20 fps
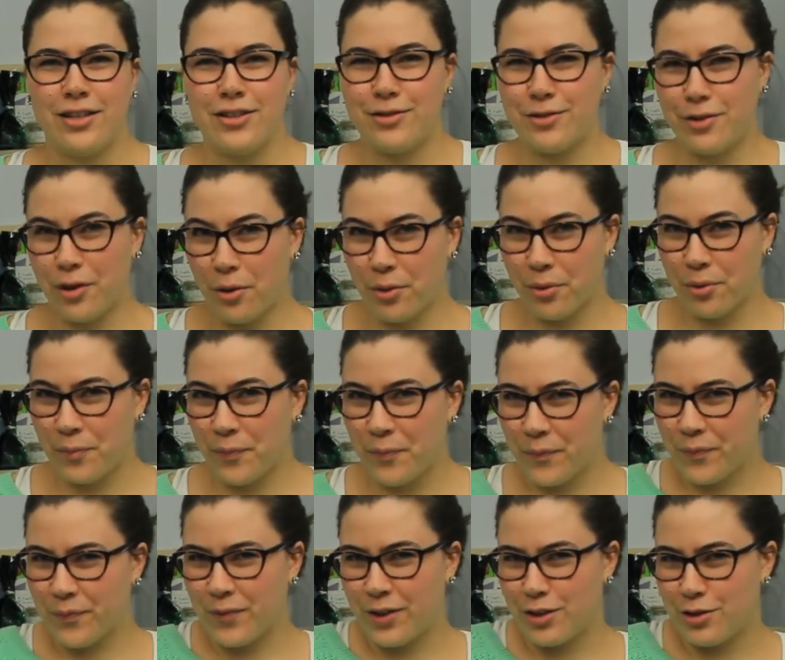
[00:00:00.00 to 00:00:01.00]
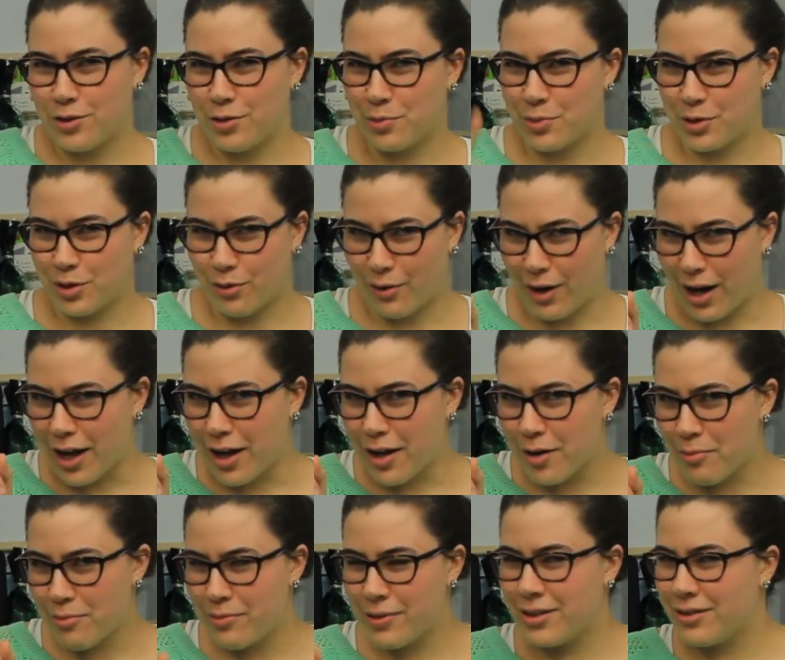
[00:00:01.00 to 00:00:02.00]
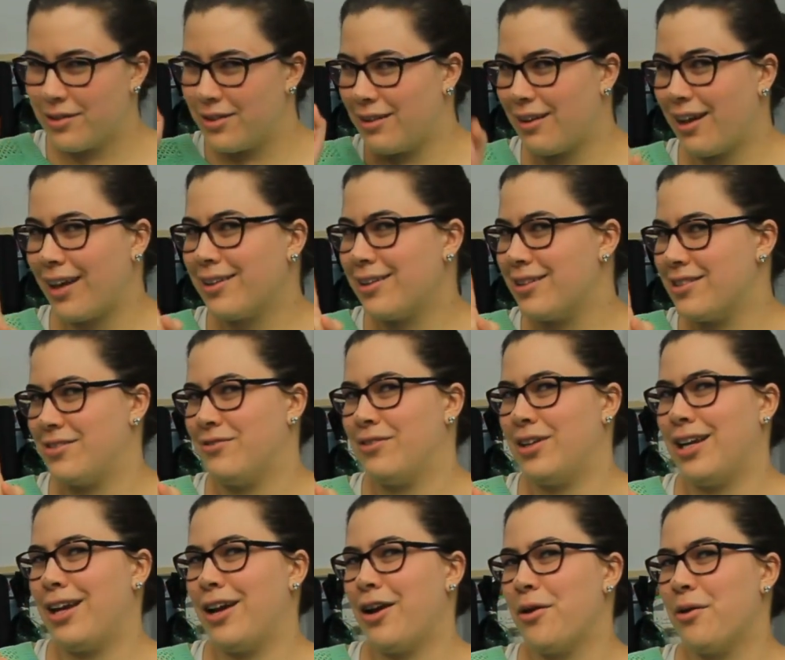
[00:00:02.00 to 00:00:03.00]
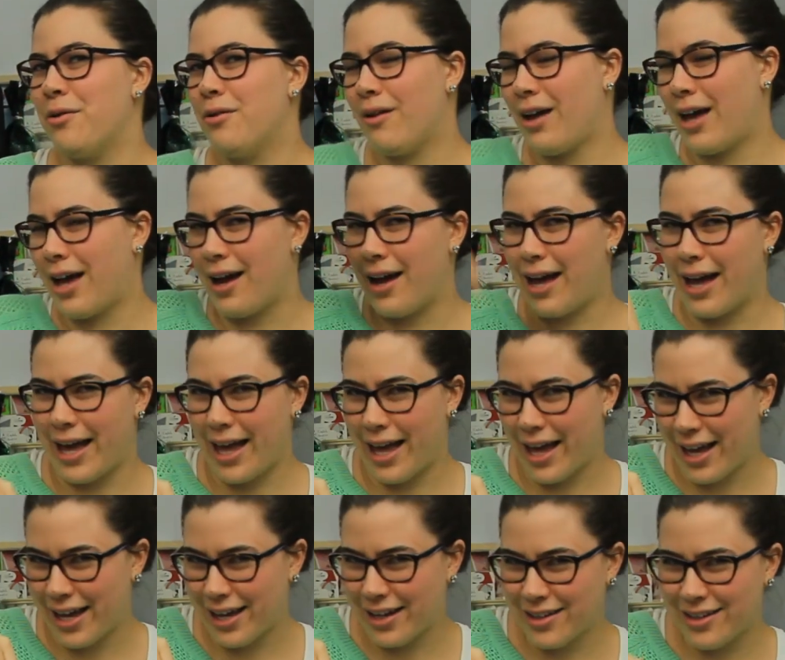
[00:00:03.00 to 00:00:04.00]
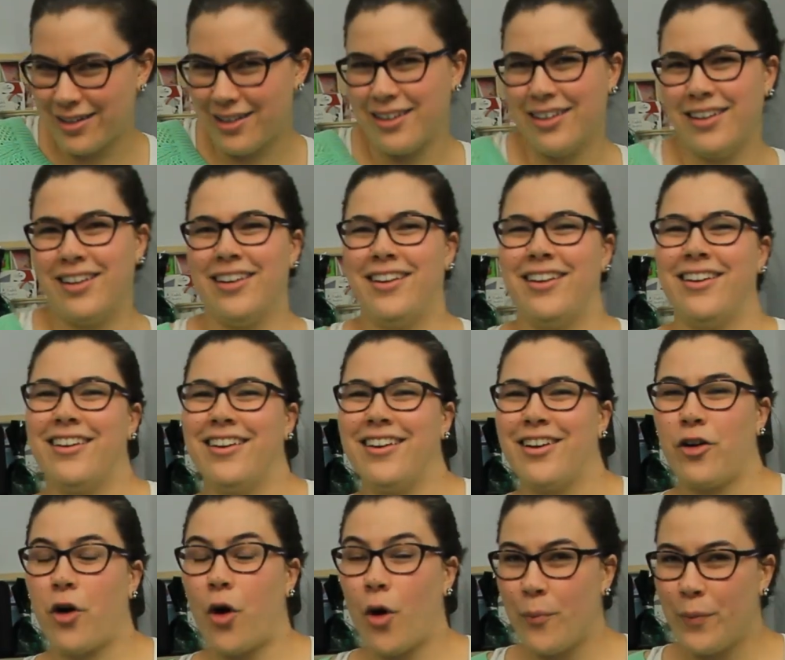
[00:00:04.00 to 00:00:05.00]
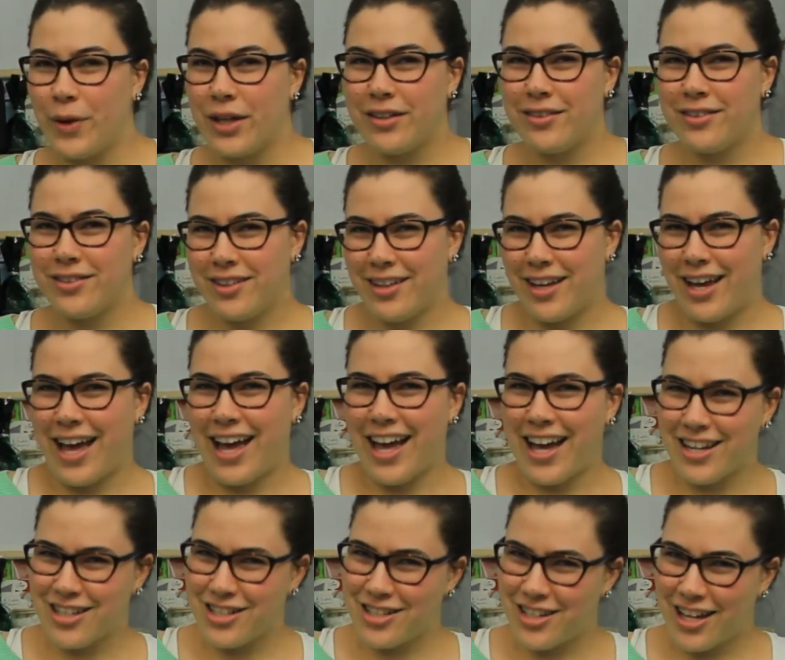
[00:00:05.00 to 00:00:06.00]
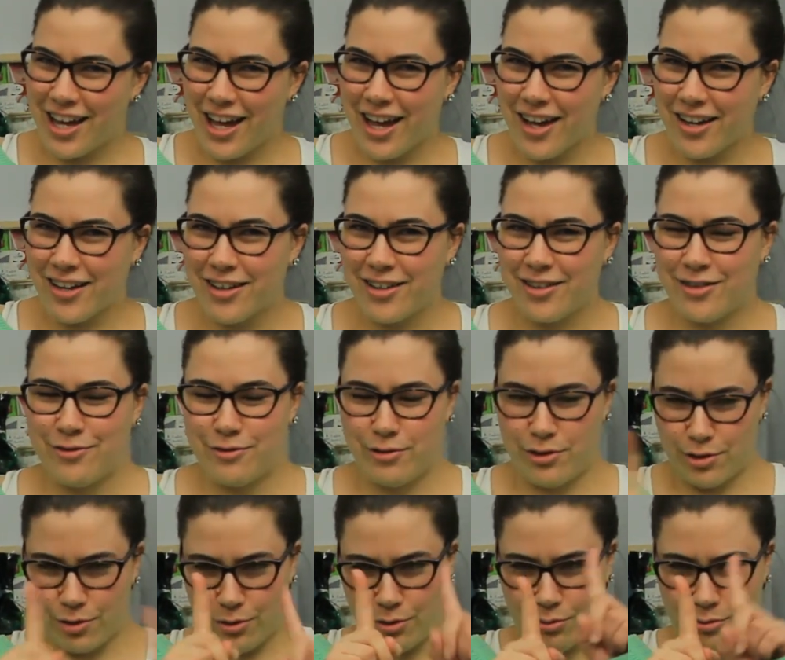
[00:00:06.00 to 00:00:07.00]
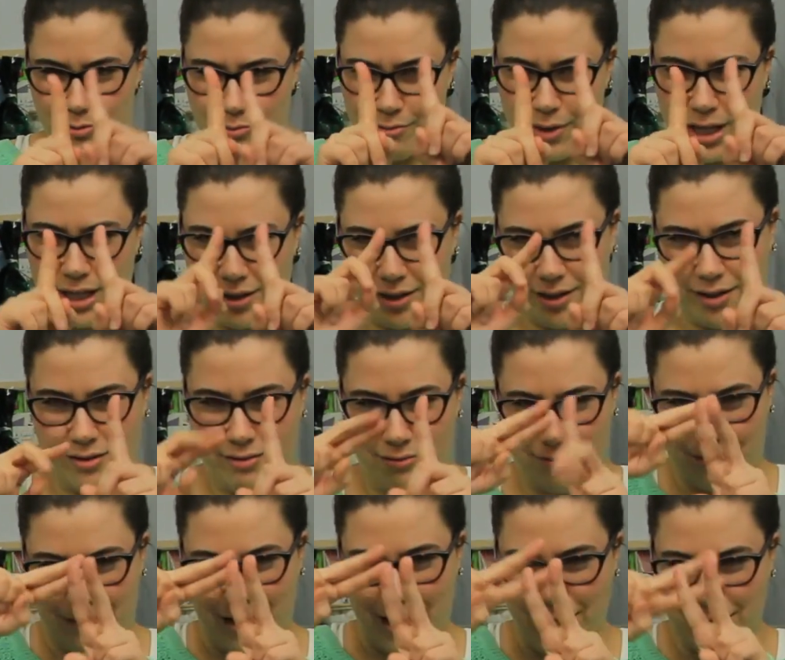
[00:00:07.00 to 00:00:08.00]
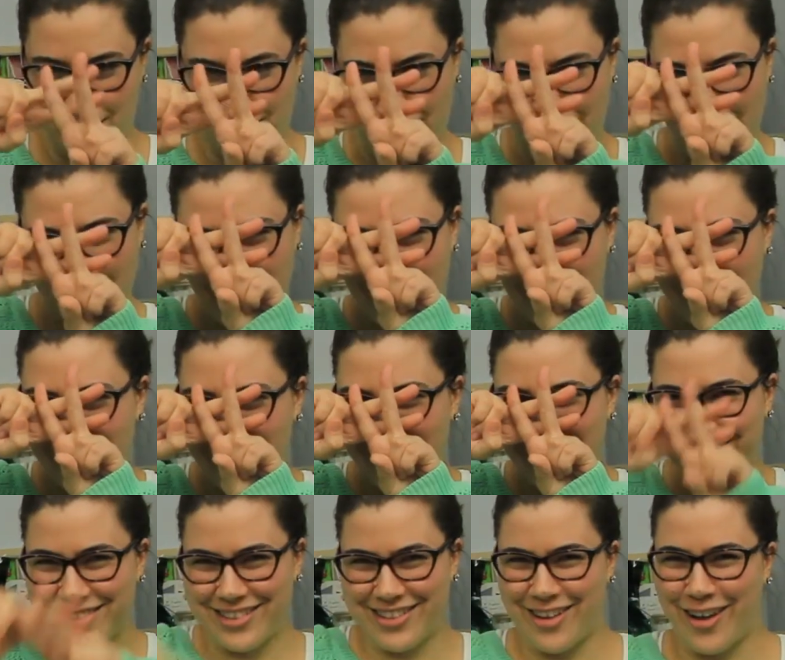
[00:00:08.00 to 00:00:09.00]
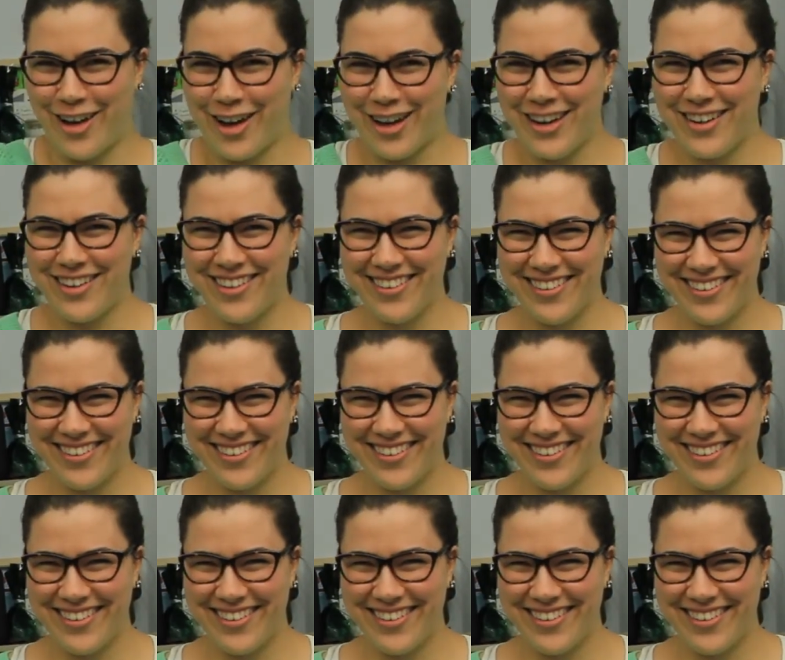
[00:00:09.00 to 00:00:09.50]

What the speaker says: So subscribe, like this video, and comment hashtag, so make the hashtag sign